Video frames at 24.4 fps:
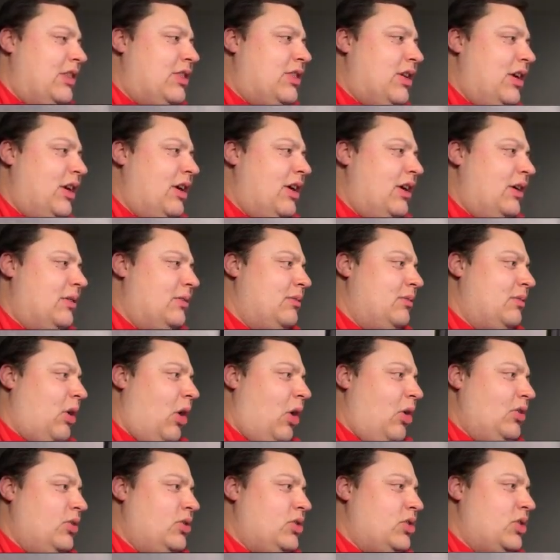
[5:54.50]
the
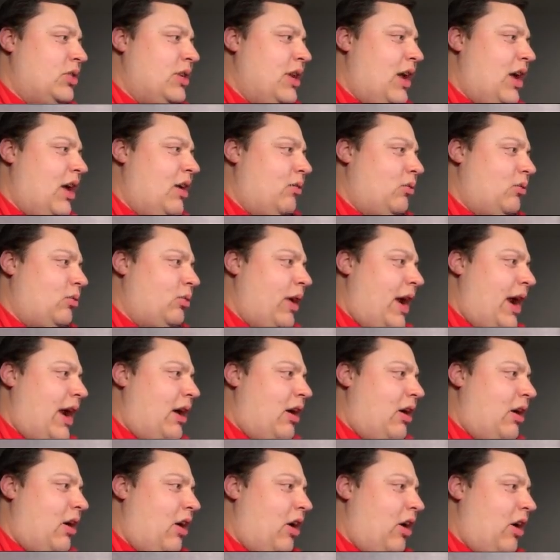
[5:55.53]
alternate
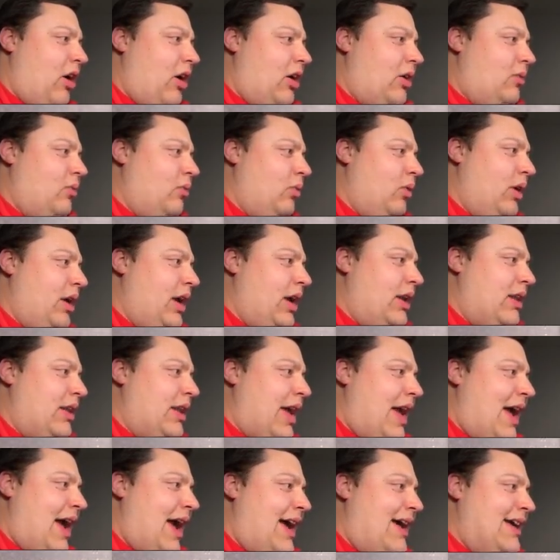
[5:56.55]
rare art one
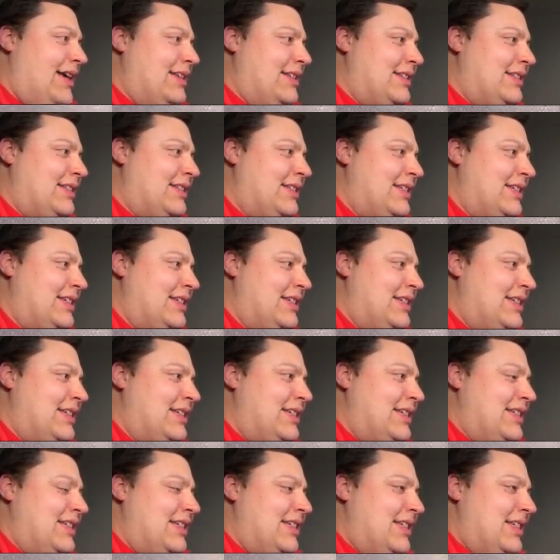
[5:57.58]
that has
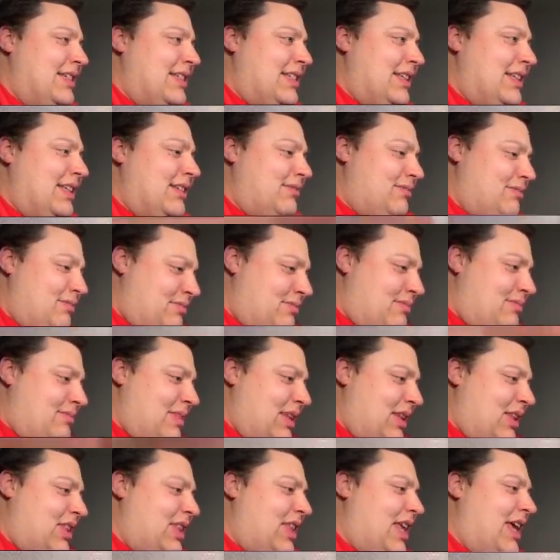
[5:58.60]
the
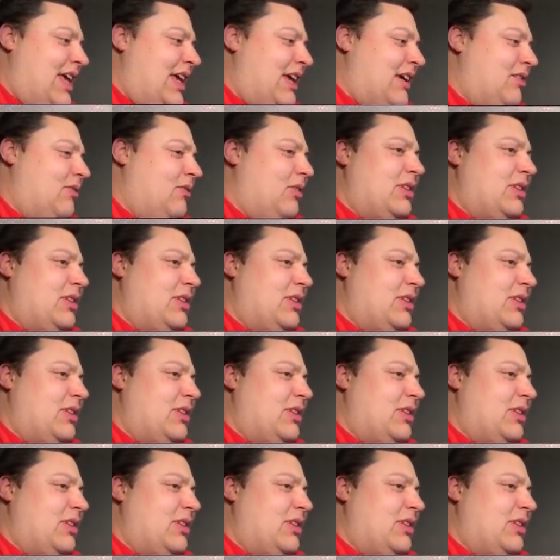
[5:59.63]
the thing.